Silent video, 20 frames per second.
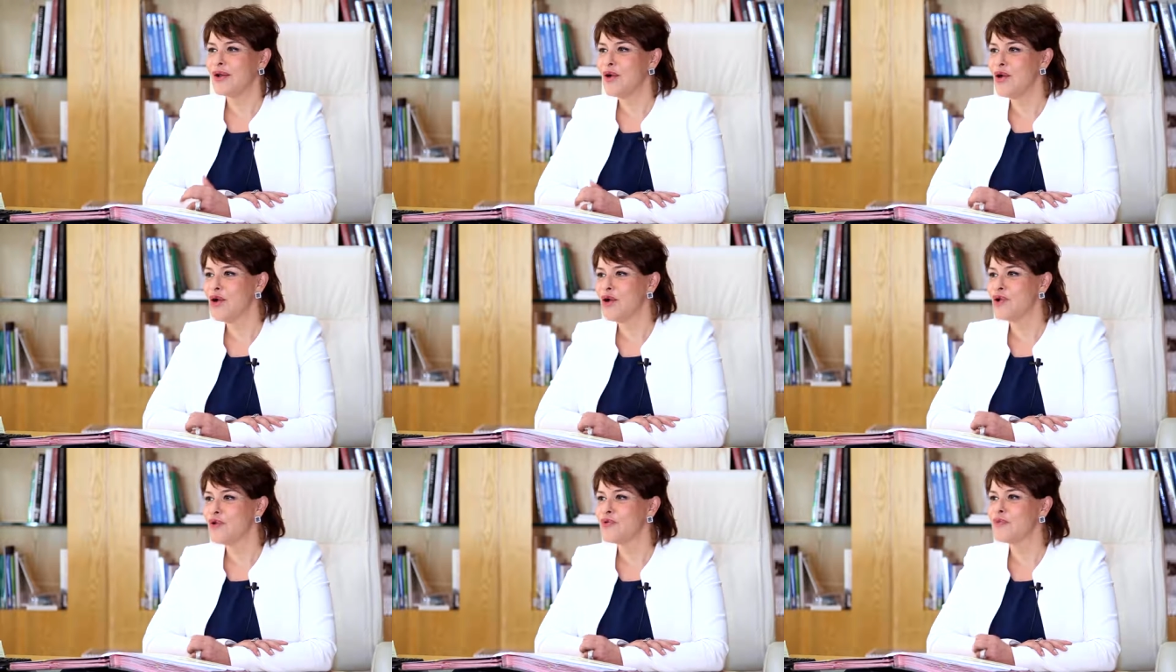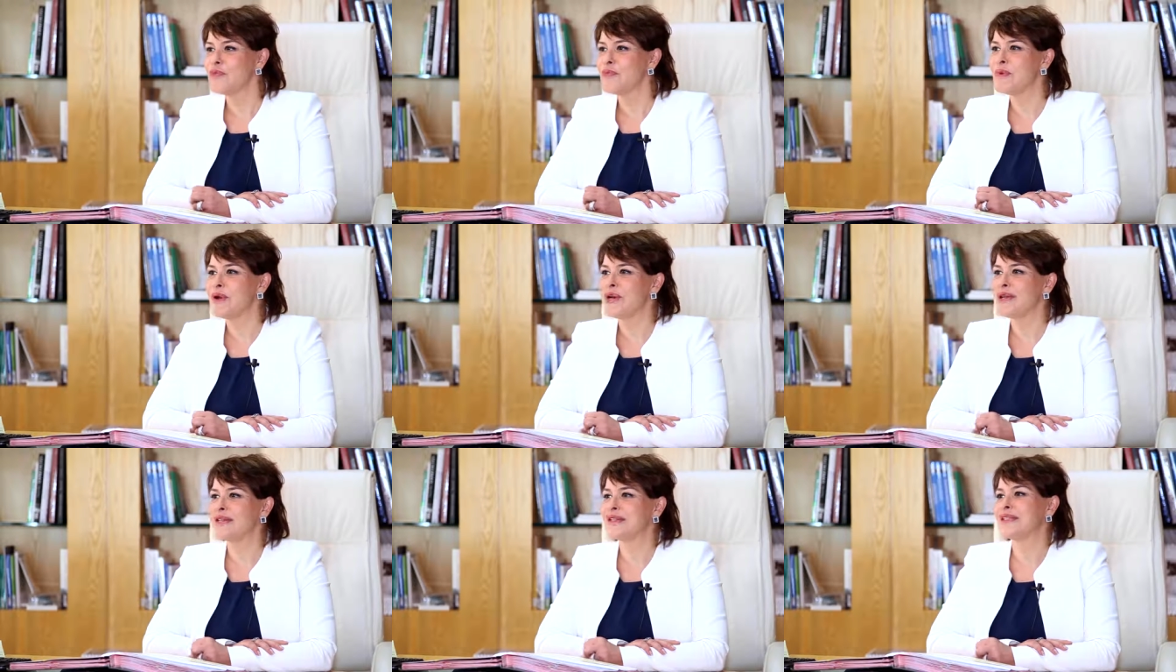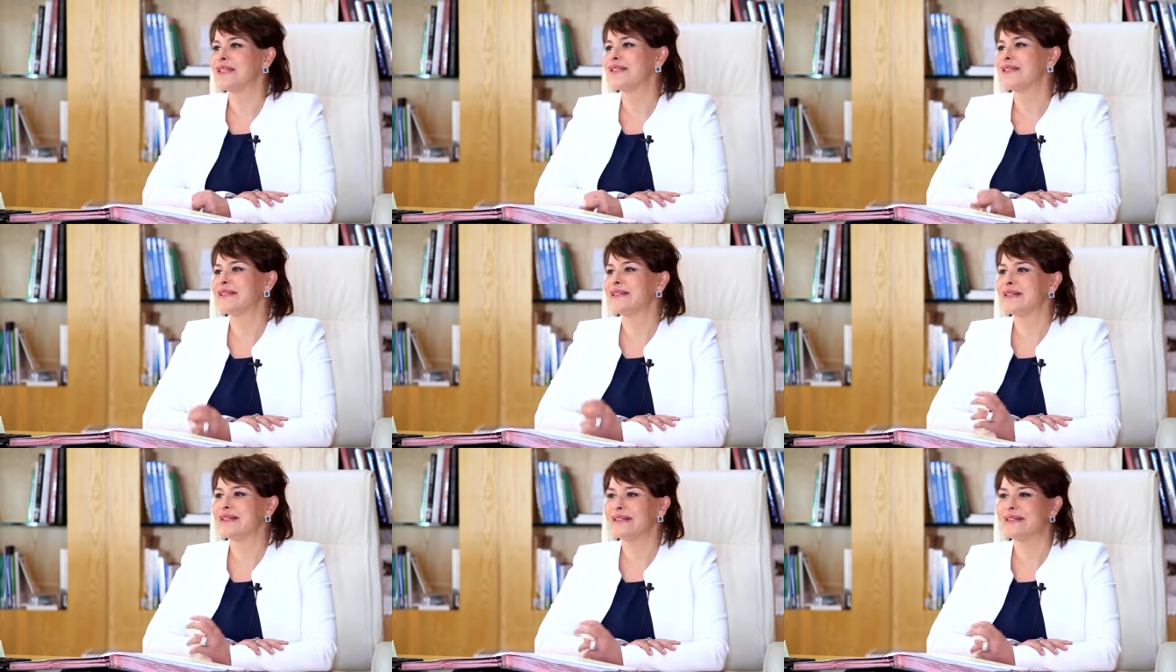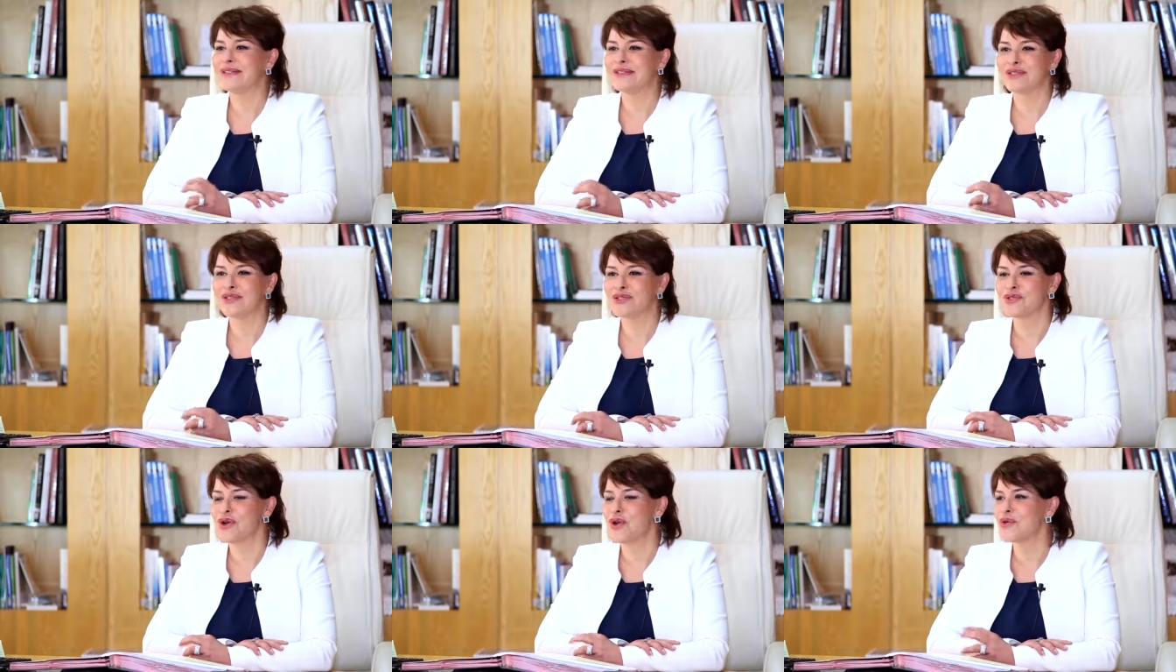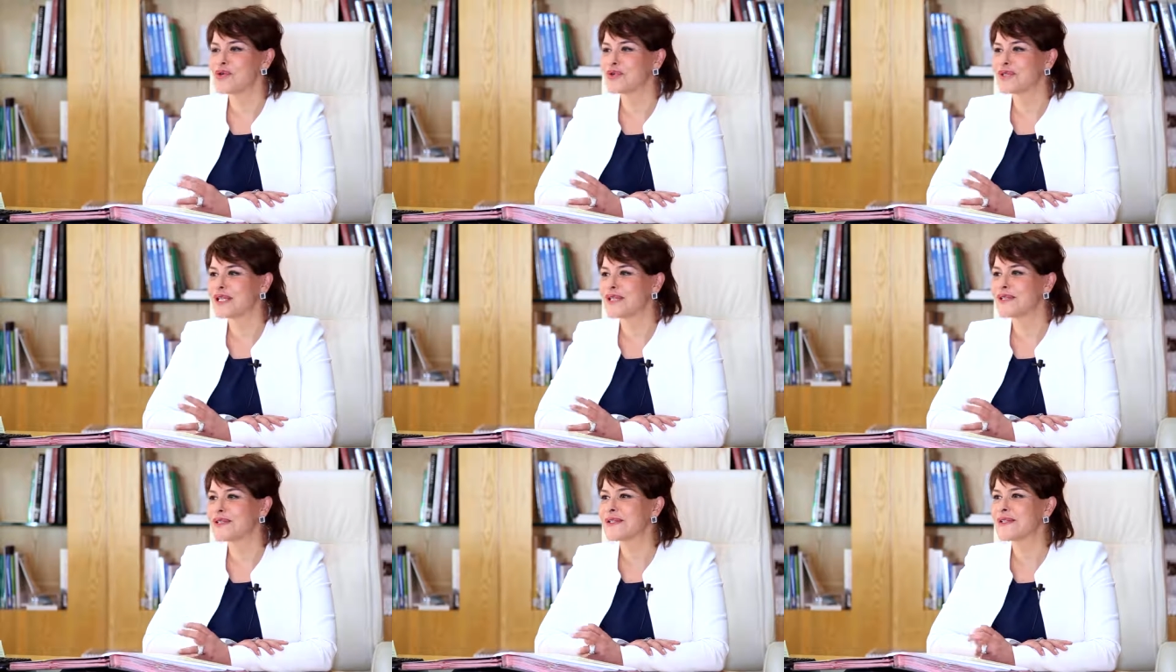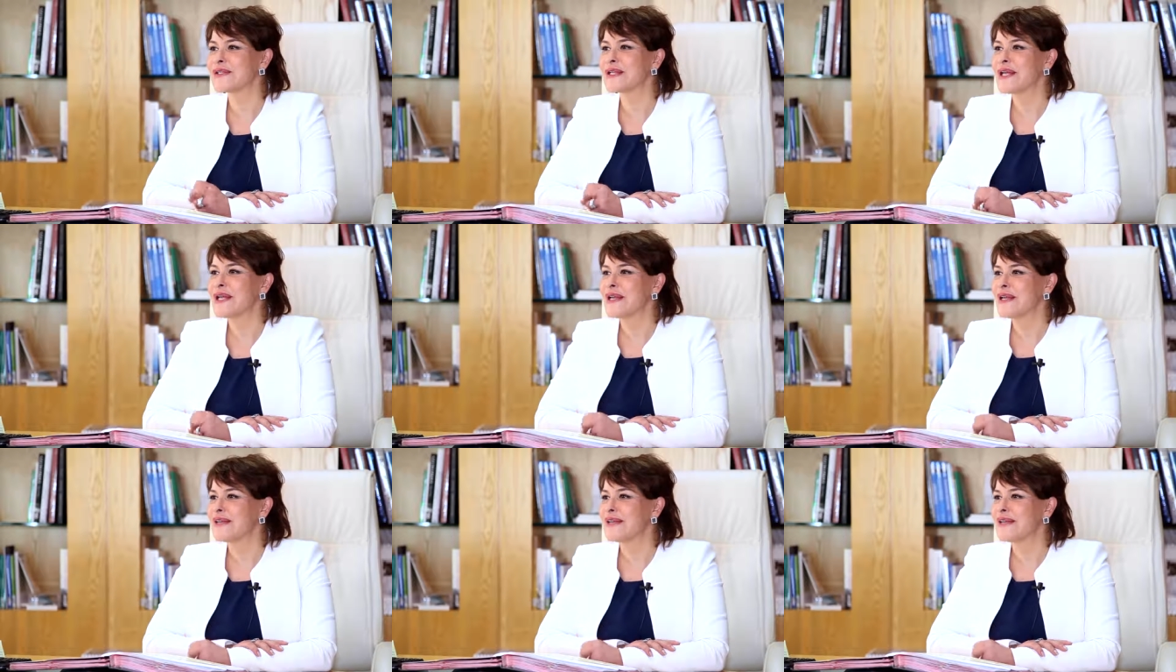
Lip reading: home distilling the roses,